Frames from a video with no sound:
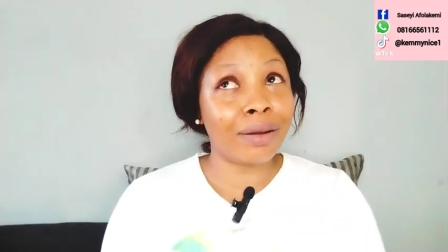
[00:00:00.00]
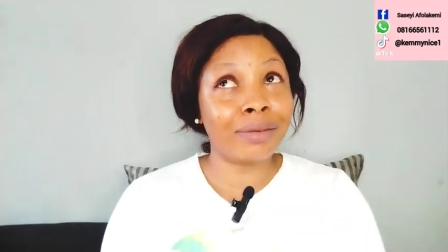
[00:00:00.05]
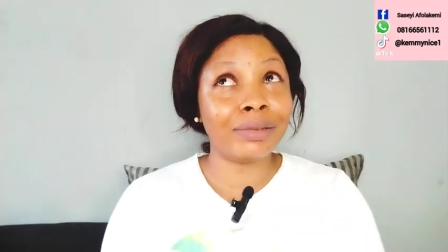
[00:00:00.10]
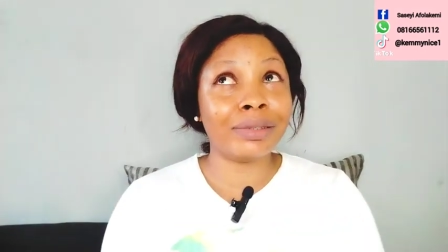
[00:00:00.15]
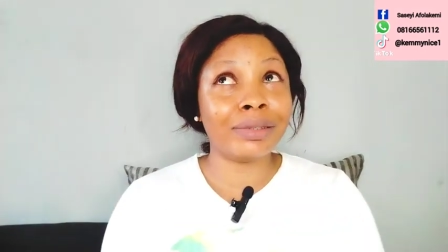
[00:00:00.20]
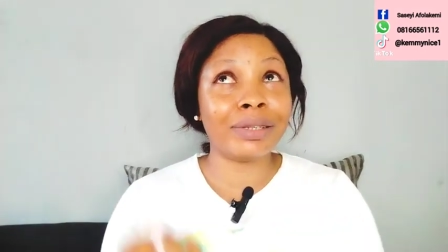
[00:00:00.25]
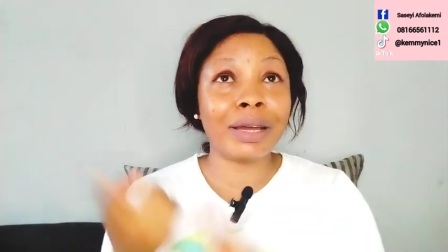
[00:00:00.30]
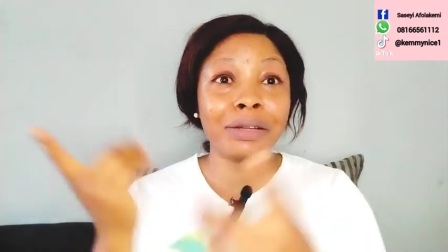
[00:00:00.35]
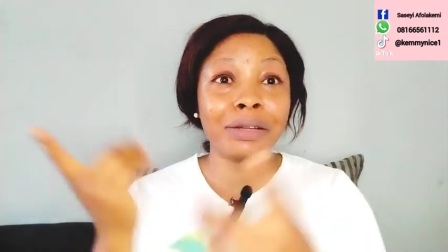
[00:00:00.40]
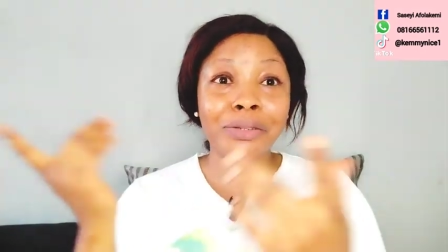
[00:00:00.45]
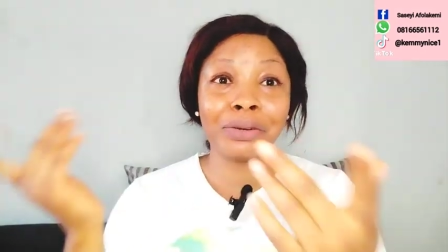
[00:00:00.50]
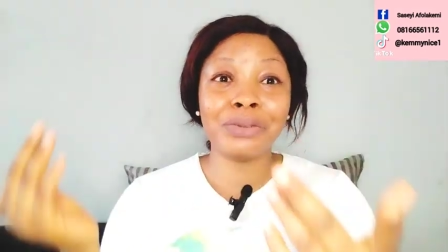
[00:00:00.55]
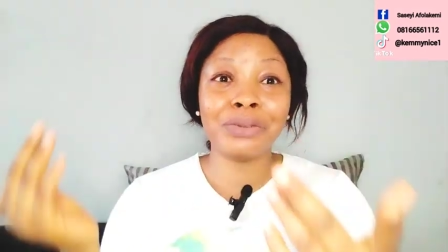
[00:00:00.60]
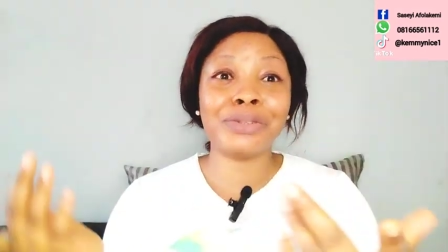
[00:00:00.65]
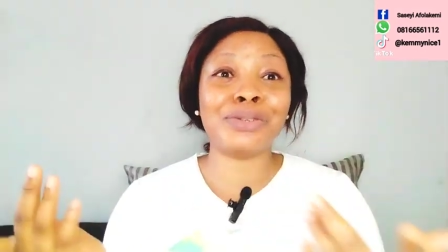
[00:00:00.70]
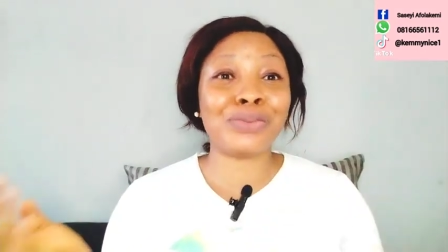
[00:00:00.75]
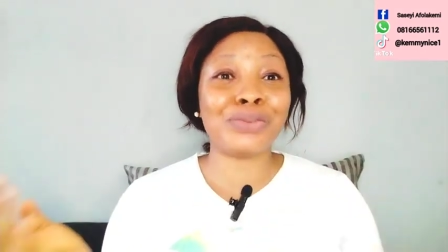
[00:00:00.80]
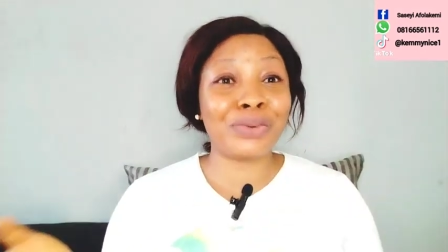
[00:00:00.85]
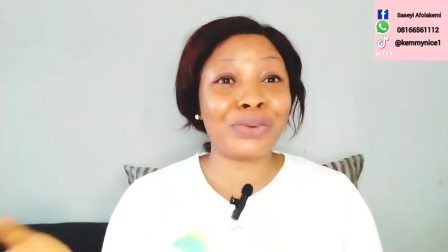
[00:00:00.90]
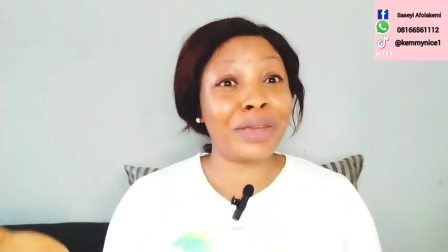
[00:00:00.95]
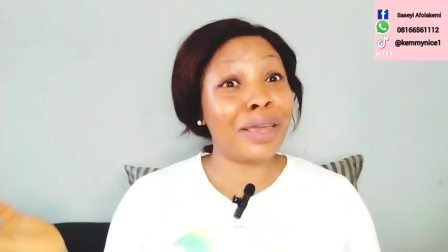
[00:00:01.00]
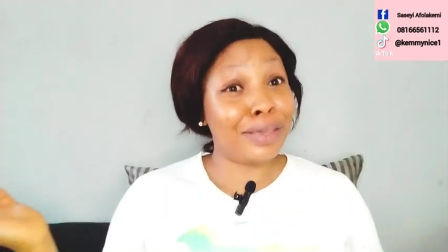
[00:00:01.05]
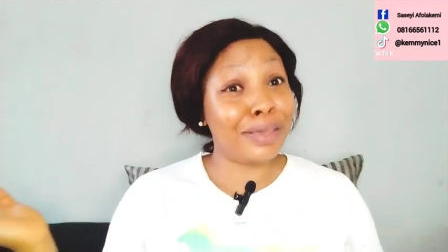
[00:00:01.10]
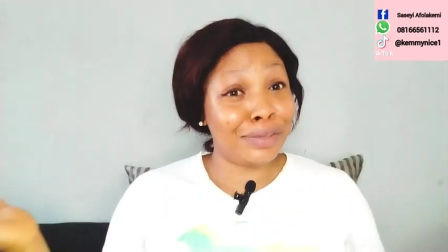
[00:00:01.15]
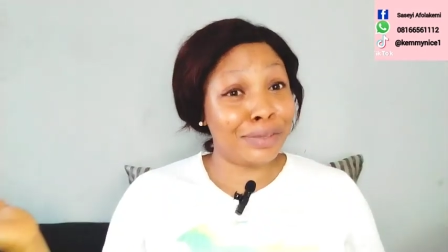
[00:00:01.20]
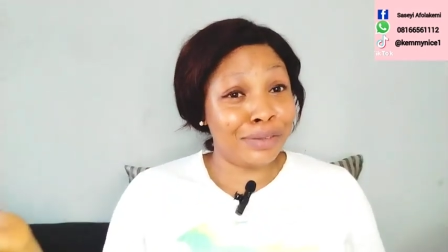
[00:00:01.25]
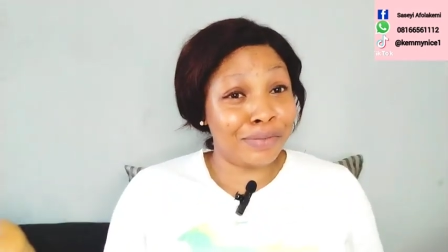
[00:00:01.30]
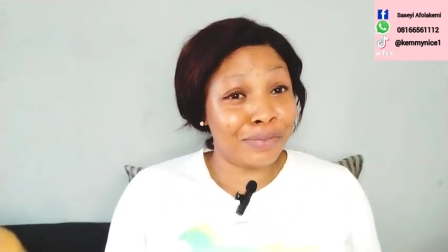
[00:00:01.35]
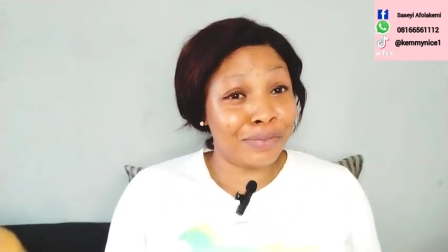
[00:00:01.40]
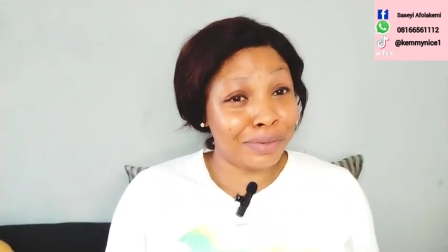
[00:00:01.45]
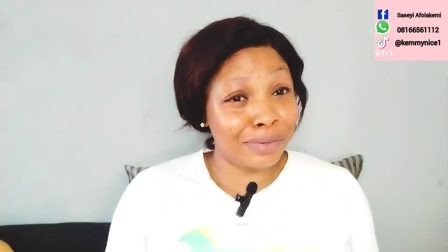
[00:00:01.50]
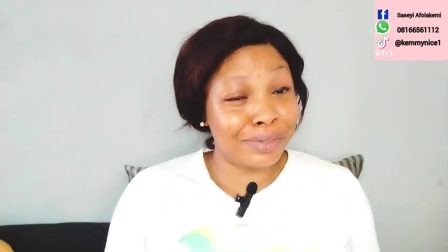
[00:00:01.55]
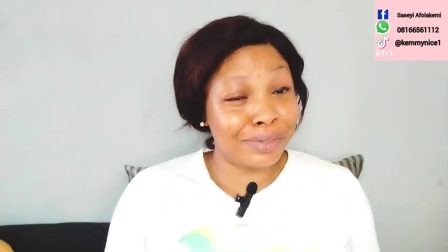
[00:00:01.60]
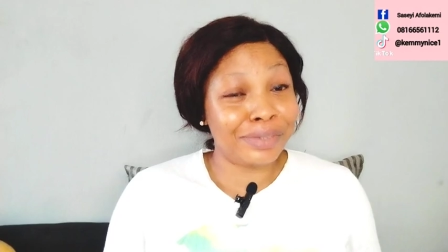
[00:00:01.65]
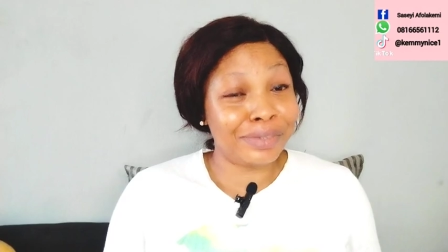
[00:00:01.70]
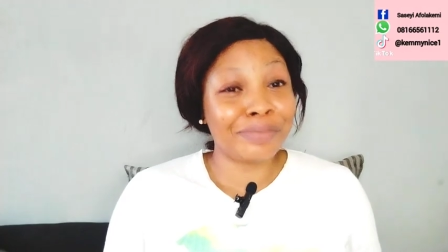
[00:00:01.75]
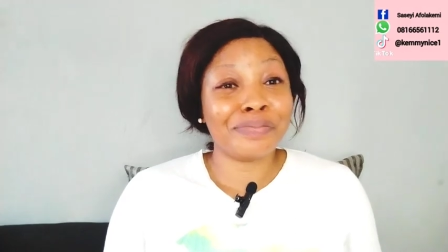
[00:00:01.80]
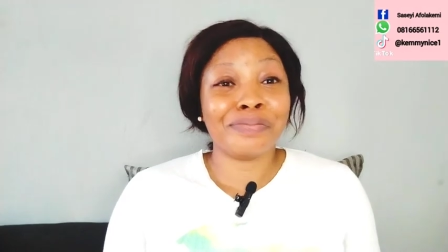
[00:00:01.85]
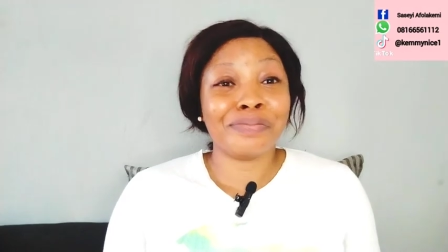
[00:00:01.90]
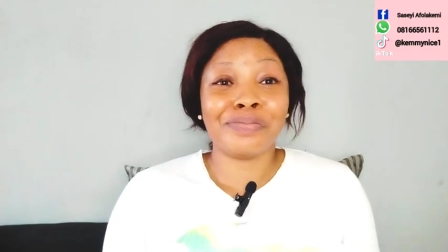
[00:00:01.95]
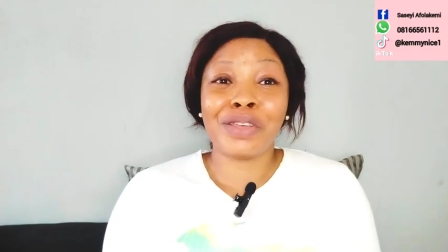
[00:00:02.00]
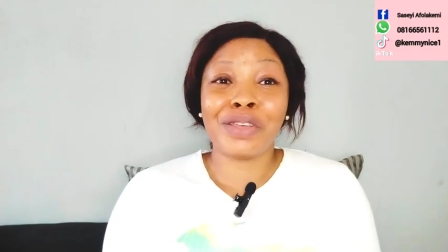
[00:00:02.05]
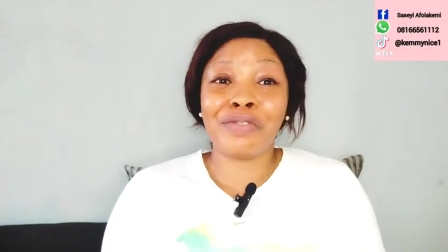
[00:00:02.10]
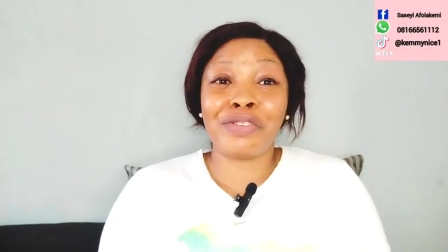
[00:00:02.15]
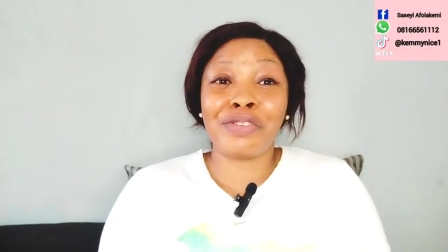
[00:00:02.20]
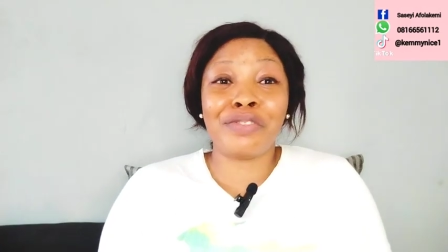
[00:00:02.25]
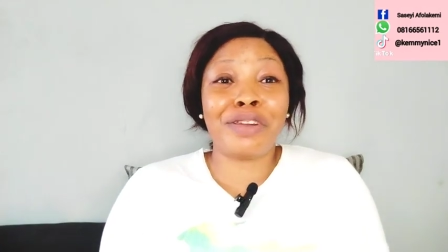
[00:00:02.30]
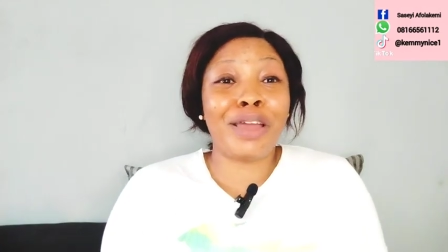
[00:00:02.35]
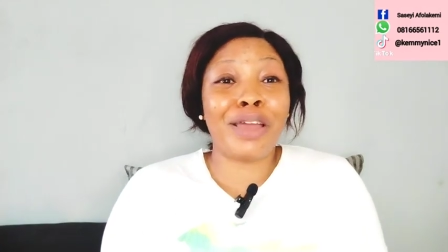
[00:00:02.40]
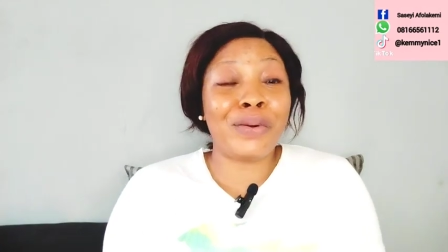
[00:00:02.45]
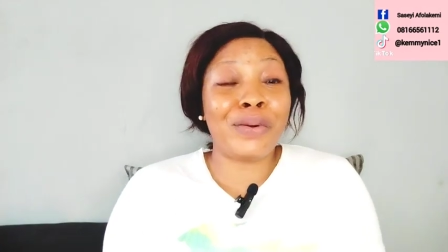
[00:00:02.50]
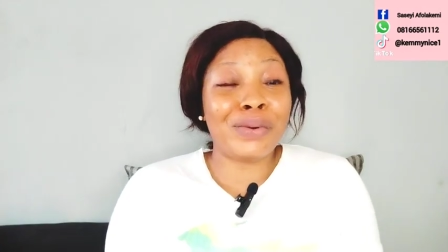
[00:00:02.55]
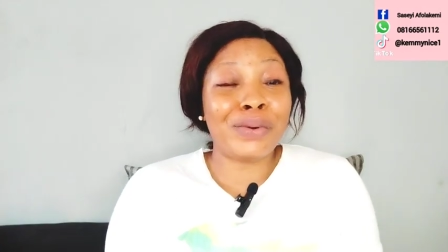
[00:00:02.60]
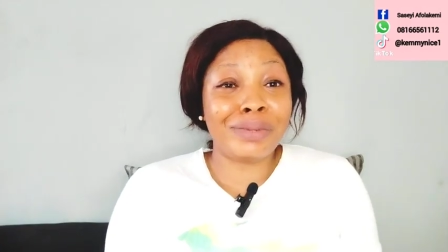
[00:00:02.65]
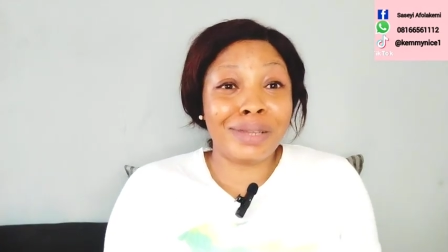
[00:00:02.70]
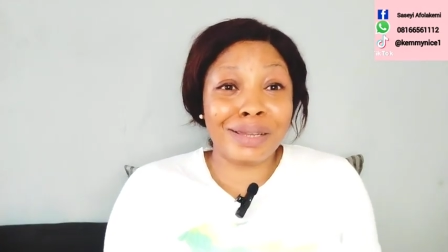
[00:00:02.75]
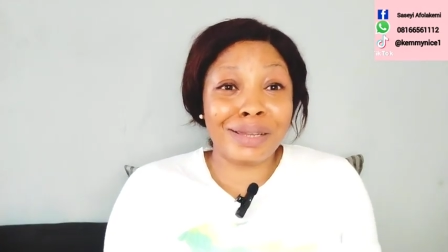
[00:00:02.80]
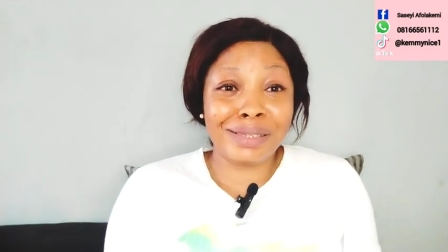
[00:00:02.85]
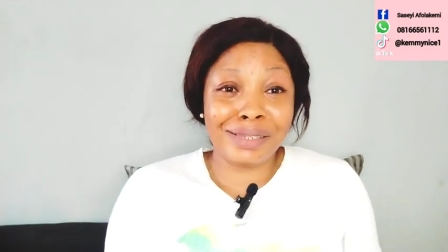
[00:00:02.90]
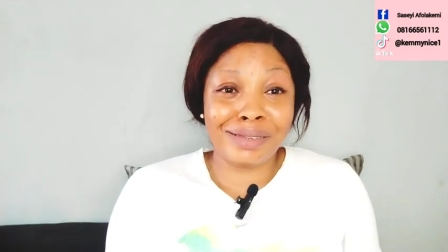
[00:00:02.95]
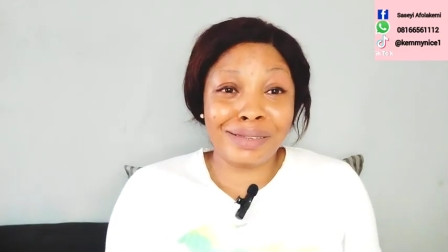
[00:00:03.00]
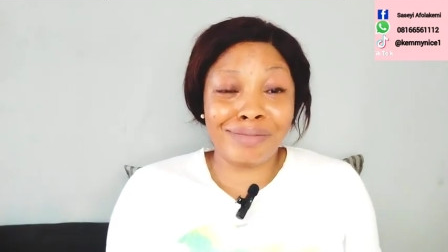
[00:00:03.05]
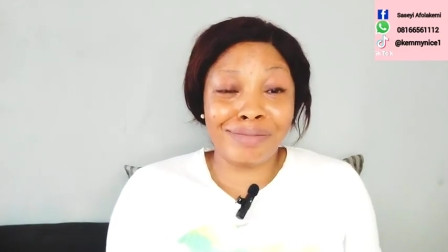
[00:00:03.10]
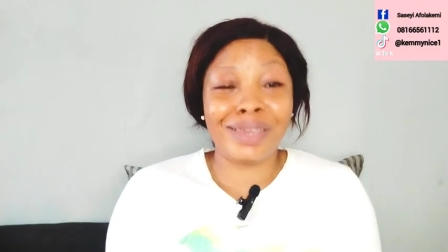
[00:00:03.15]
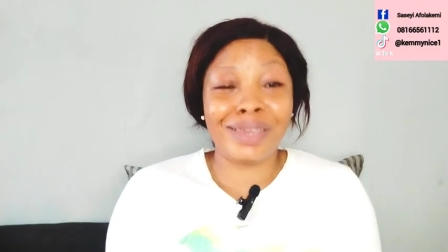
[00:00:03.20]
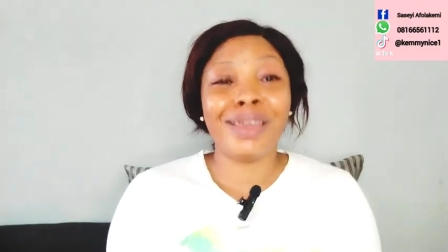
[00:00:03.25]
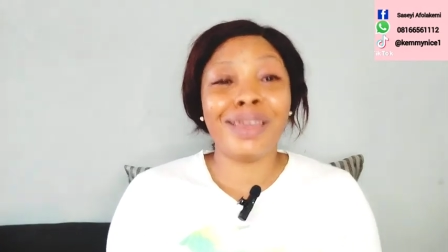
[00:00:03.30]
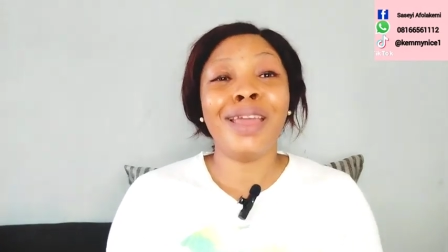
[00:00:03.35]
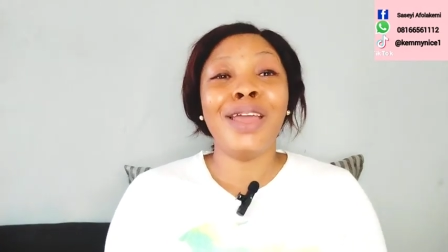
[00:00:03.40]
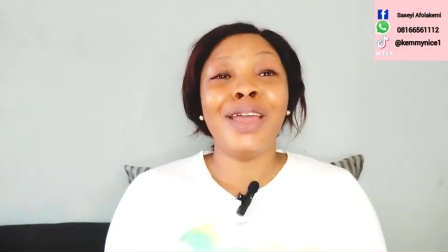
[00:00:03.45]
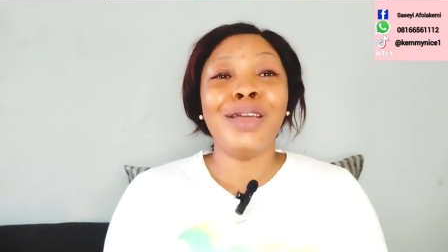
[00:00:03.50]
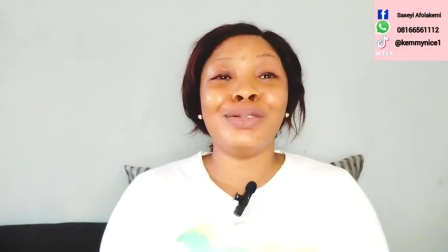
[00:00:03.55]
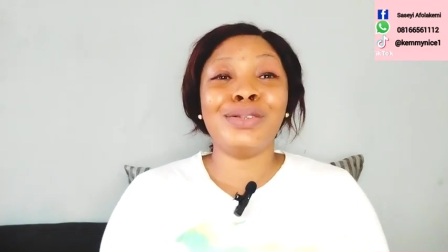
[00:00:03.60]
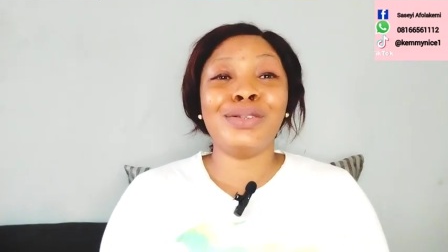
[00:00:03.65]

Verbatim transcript: contact on the screen henceforth. If you feel like contacting me.